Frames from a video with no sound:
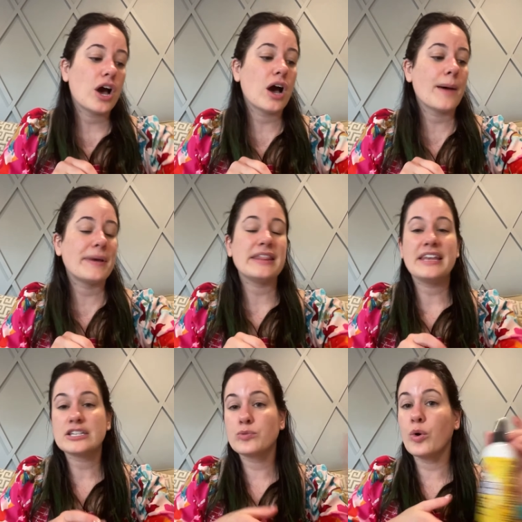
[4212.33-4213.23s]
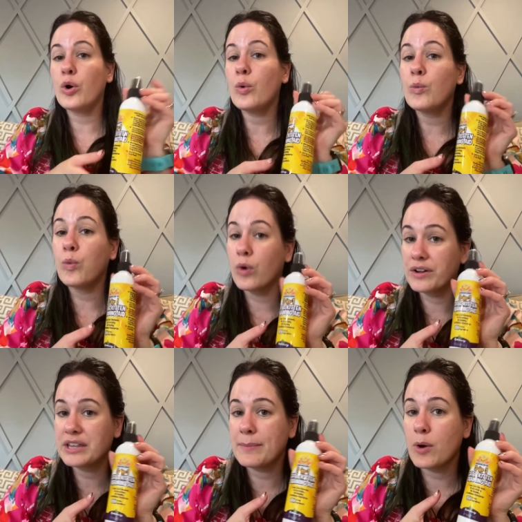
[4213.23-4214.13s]
Um, this will
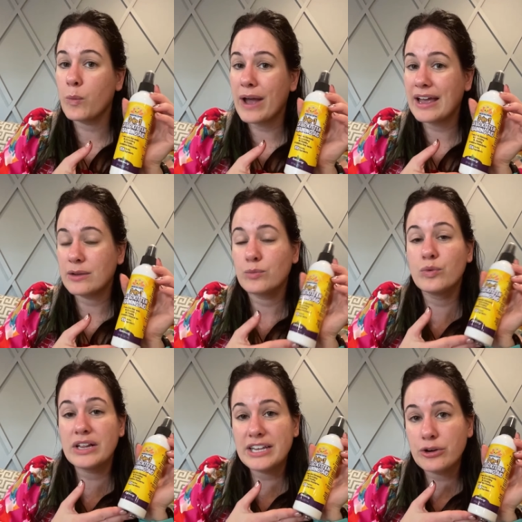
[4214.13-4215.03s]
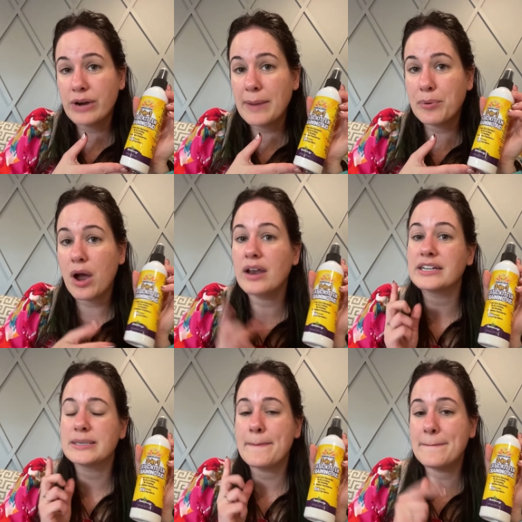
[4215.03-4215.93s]
ward them away. Really great
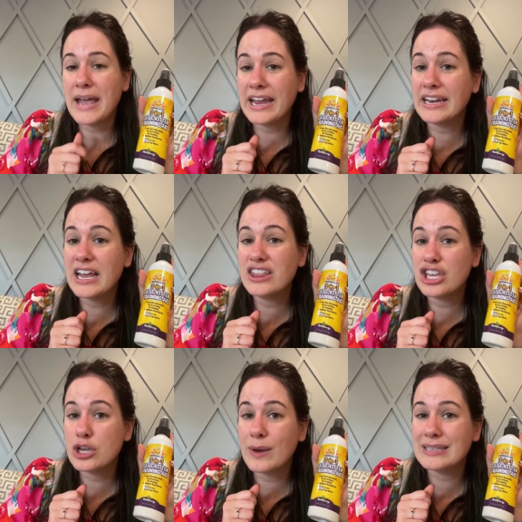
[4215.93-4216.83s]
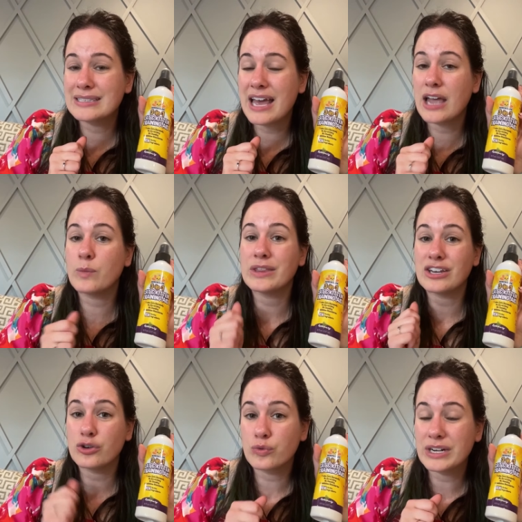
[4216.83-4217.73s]
product made in the U S A with
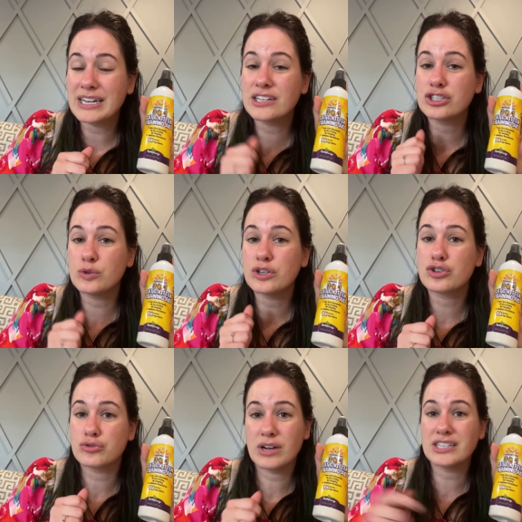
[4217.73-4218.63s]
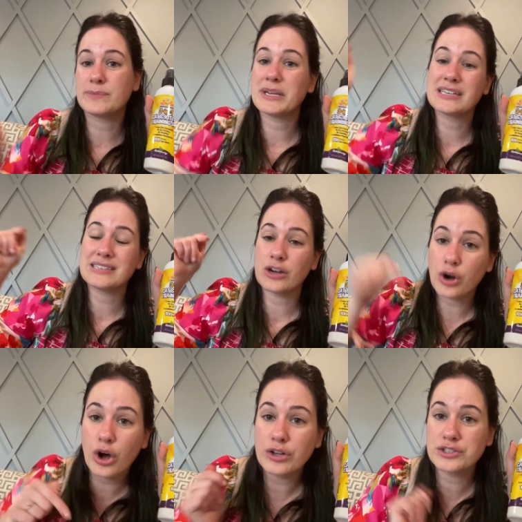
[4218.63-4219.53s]
ingredients you can trust because they
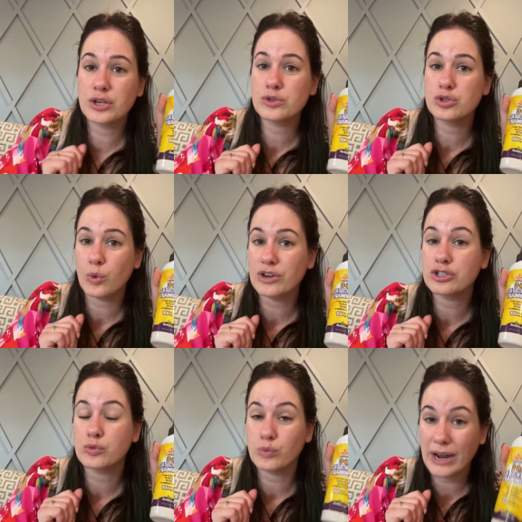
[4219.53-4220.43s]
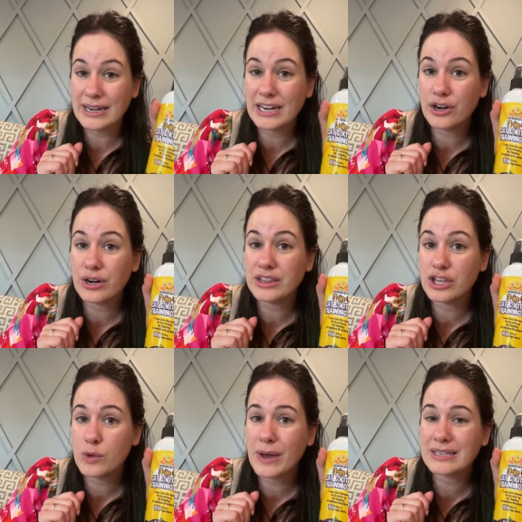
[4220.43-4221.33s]
are also sourced right here in
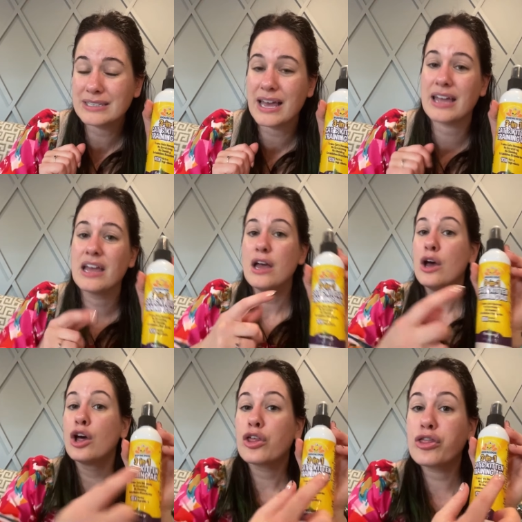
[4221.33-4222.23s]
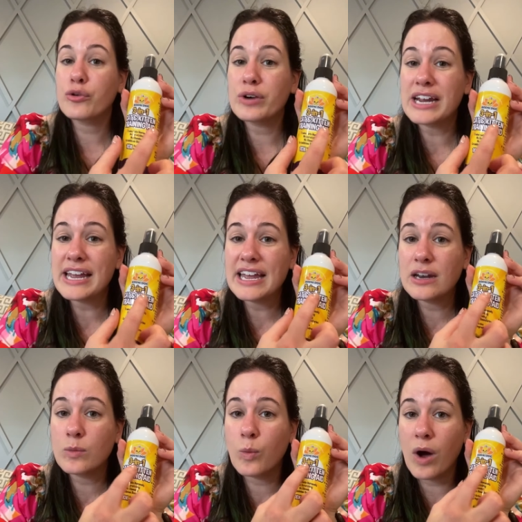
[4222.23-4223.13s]
the U S A. Three
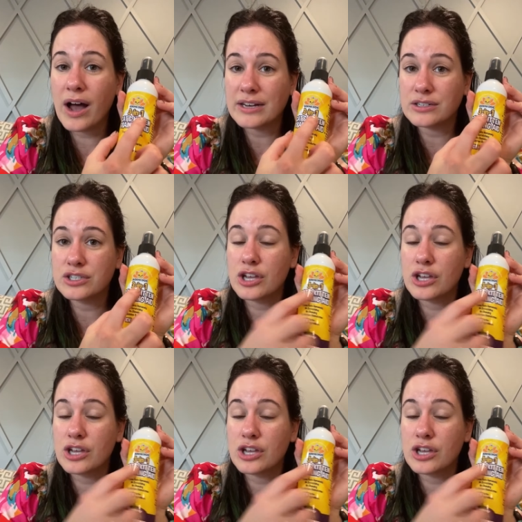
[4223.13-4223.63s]
in one.